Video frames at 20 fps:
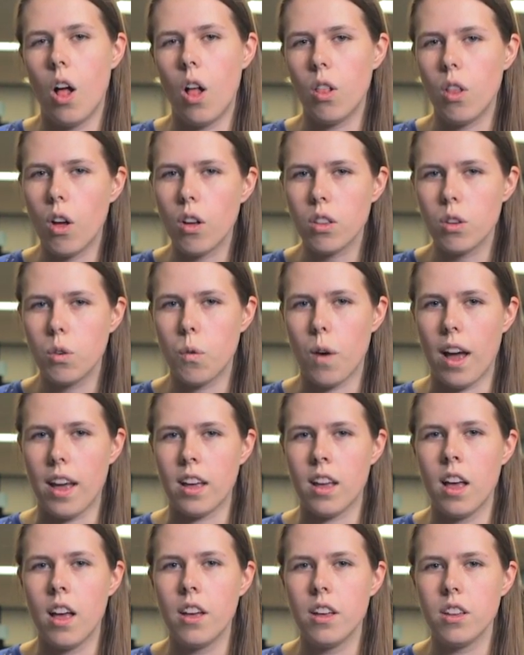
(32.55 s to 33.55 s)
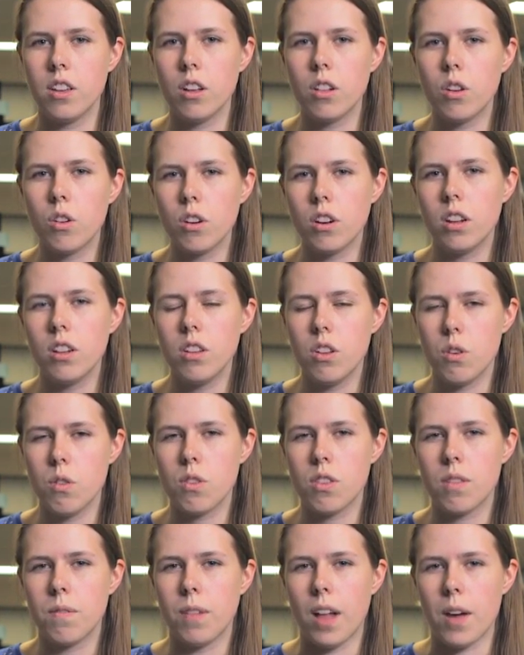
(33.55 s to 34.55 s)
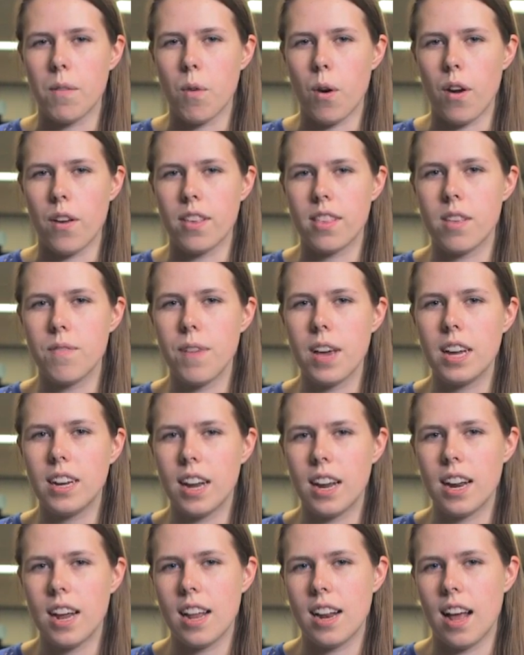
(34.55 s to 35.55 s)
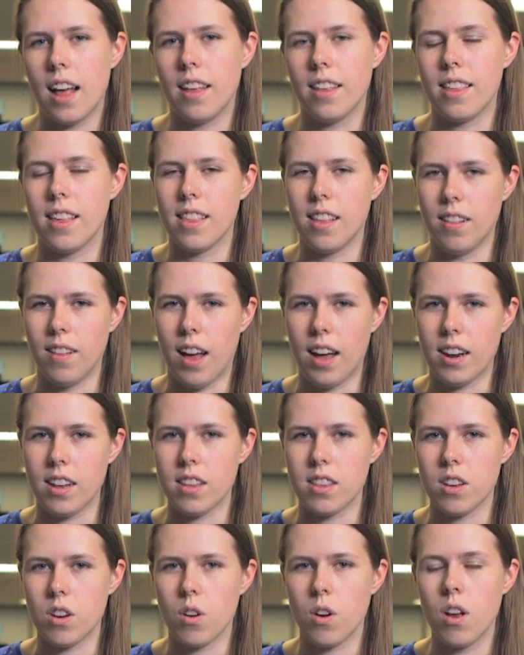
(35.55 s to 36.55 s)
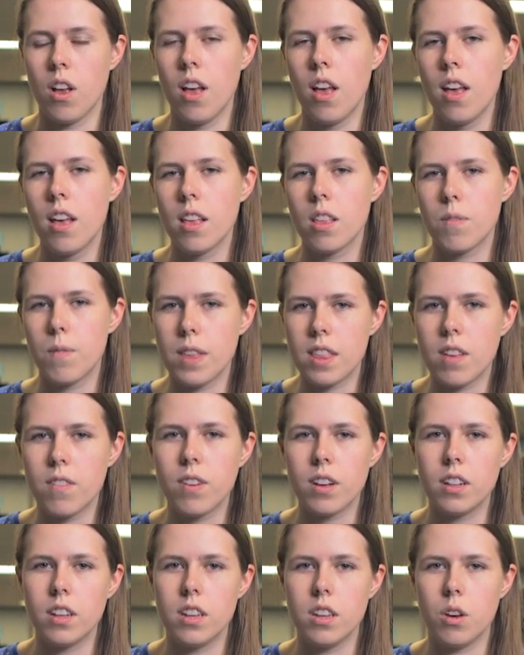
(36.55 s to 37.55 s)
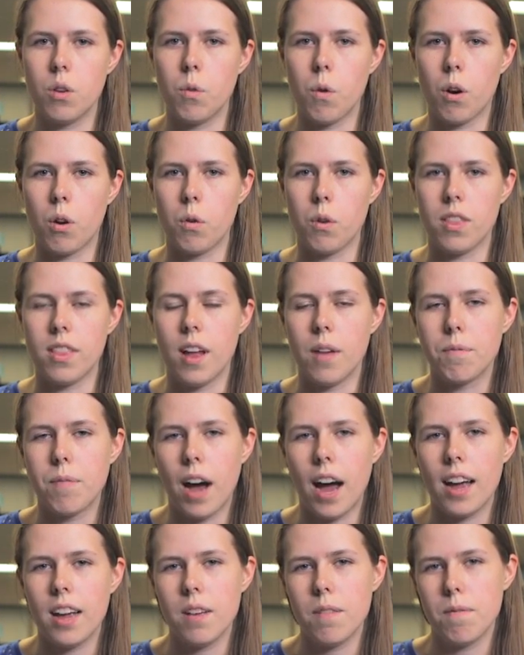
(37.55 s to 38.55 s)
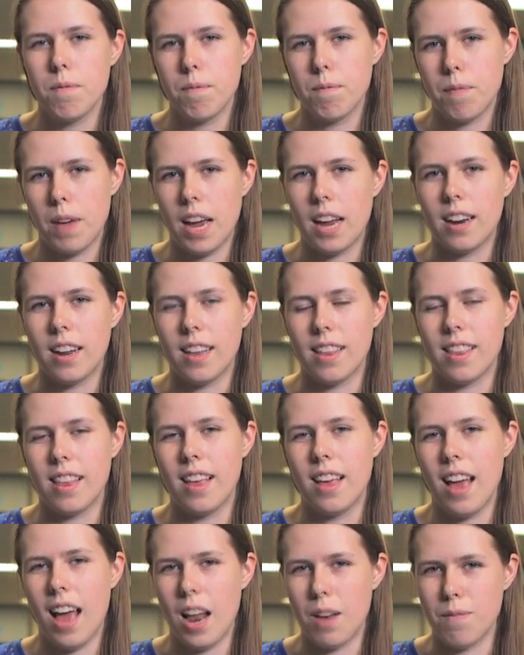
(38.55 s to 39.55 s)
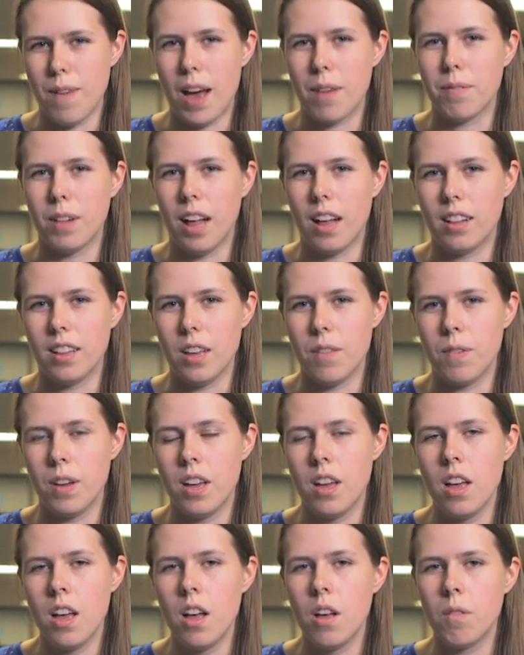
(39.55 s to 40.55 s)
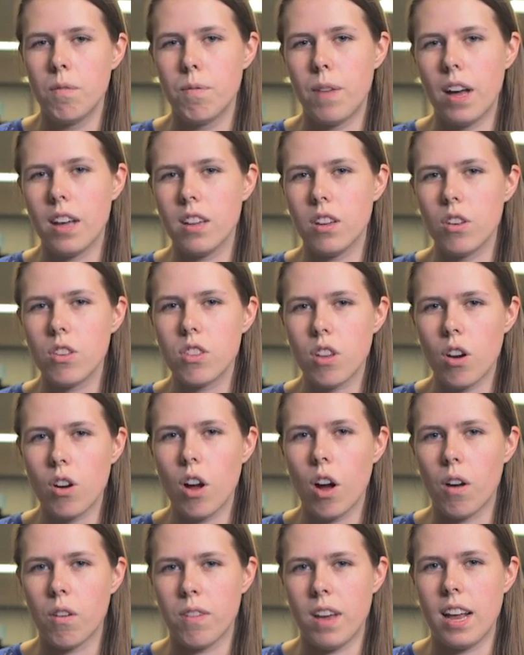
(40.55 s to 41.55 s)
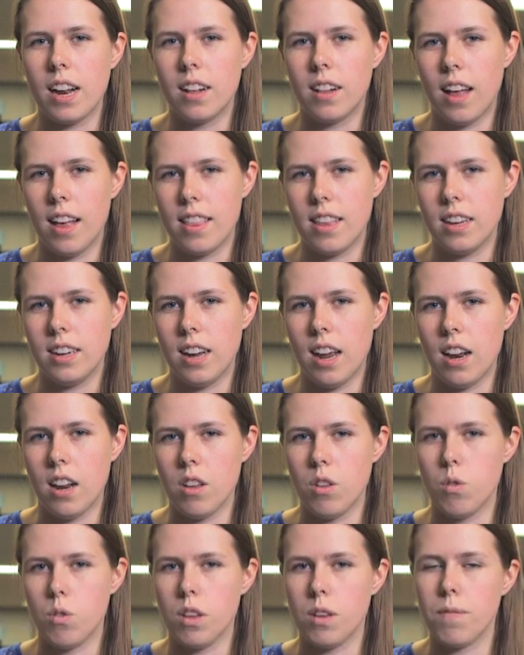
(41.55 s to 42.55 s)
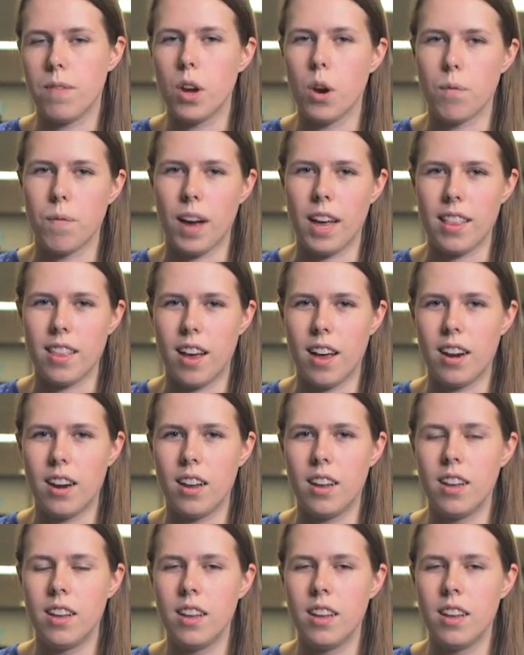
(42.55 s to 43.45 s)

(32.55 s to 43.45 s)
Along the way, you'll learn to use some libraries that make data analysis a lot easier. Specifically, you'll work with NumPy, Pandas, and Matplotlib. But you'll start off analyzing data using pure Python.